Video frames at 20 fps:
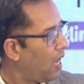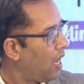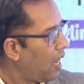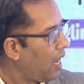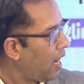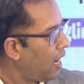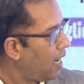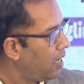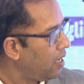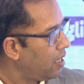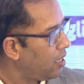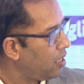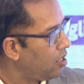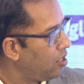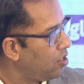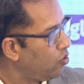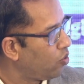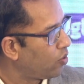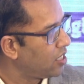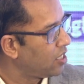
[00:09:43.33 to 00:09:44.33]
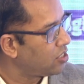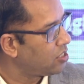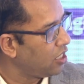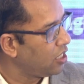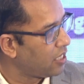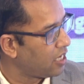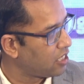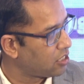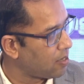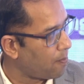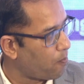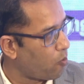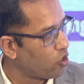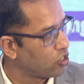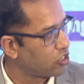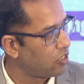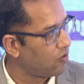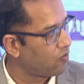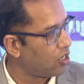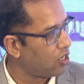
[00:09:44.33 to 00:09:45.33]
And you can see there is a
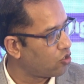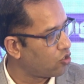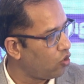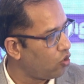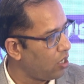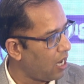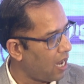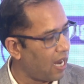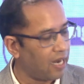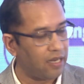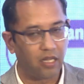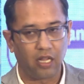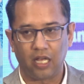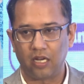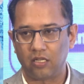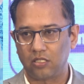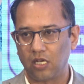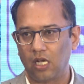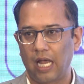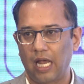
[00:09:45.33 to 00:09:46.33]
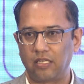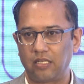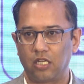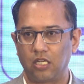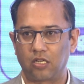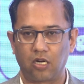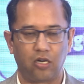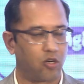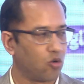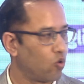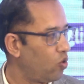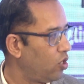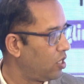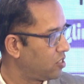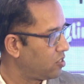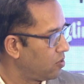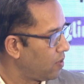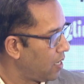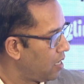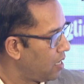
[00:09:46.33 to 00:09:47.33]
positive control and there is a lysate control
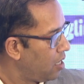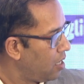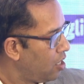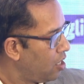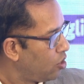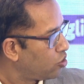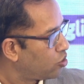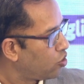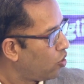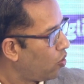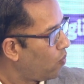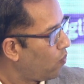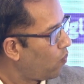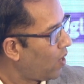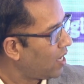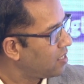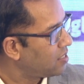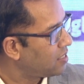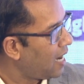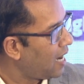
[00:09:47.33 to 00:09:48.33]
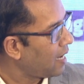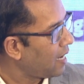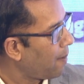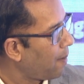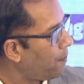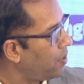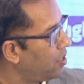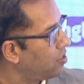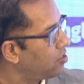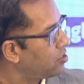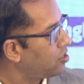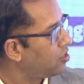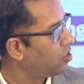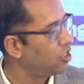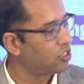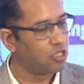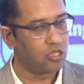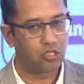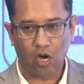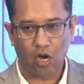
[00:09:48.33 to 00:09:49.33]
as well. So once that happens,
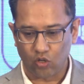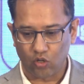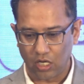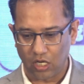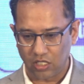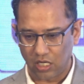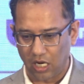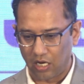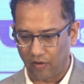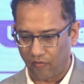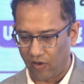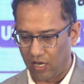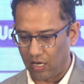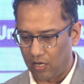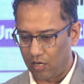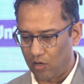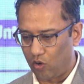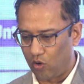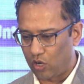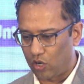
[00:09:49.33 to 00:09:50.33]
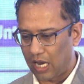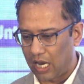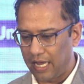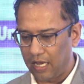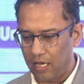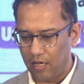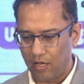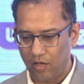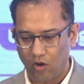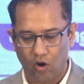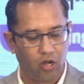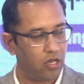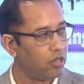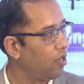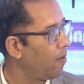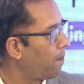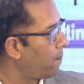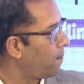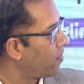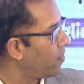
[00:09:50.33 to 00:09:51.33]
this is how the result will look like. On
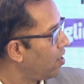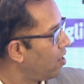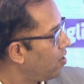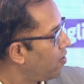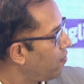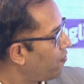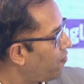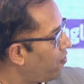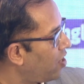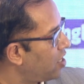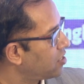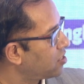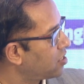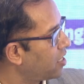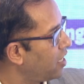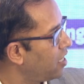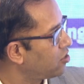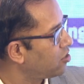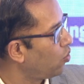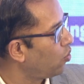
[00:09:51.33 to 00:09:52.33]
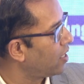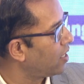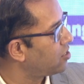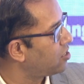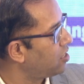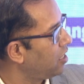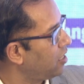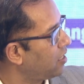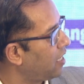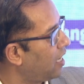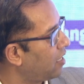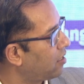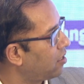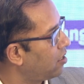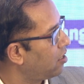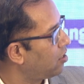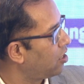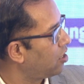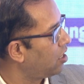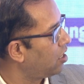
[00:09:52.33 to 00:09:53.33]
the first case, you can see that
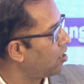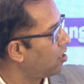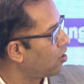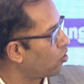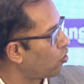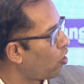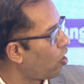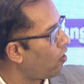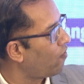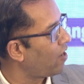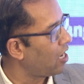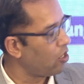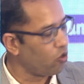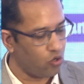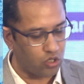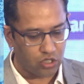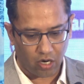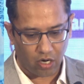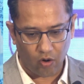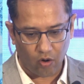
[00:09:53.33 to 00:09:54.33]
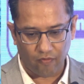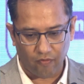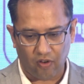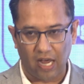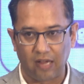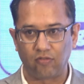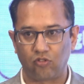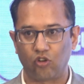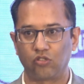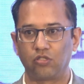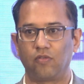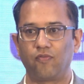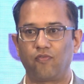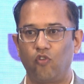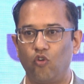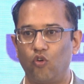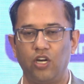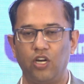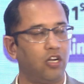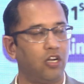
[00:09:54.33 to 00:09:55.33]
the raw value is around
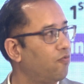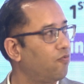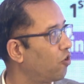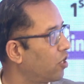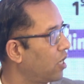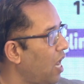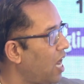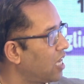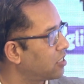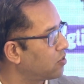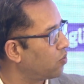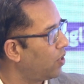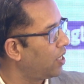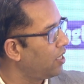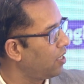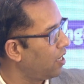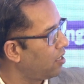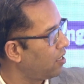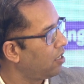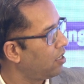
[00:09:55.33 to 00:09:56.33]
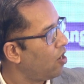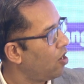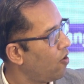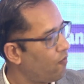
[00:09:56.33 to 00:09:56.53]
5400 for class 1 and